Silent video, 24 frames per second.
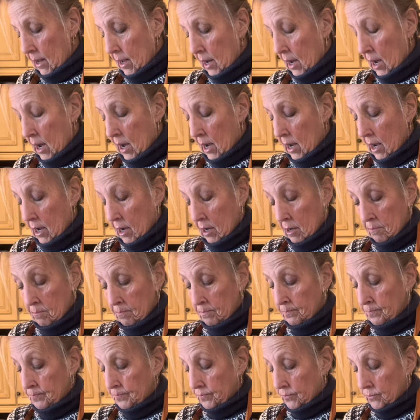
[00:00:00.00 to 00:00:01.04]

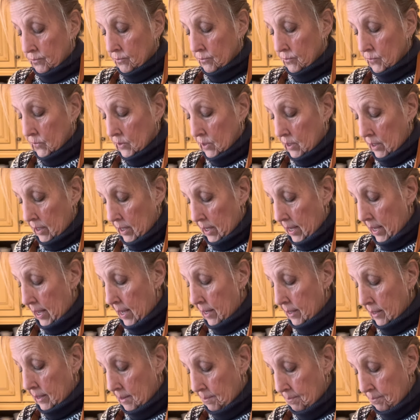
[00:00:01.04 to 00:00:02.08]

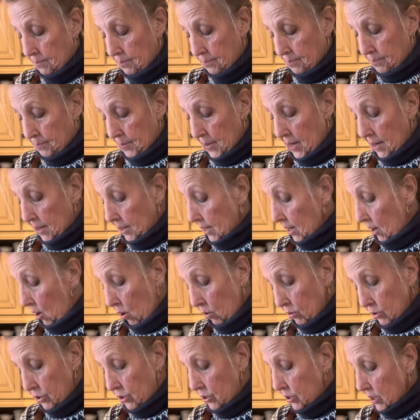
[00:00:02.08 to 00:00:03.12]
and
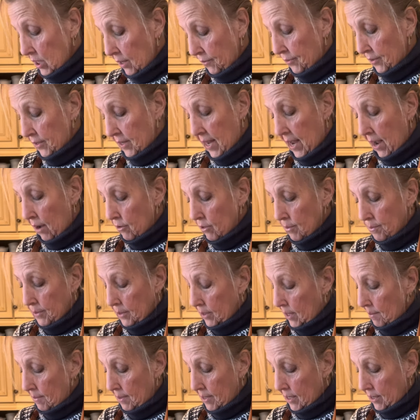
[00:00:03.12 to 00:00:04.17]
hold yourself accountable.
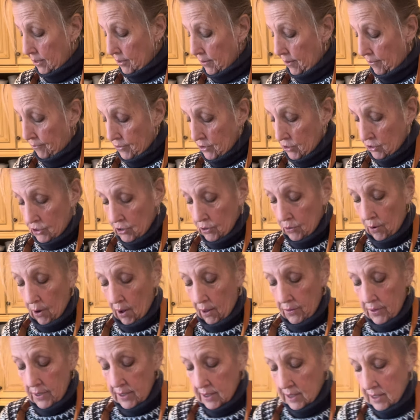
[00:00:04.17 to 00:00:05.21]
I mean, if you do all
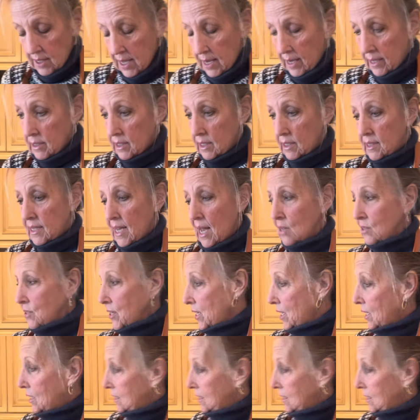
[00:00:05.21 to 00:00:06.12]
these things, it sounds like a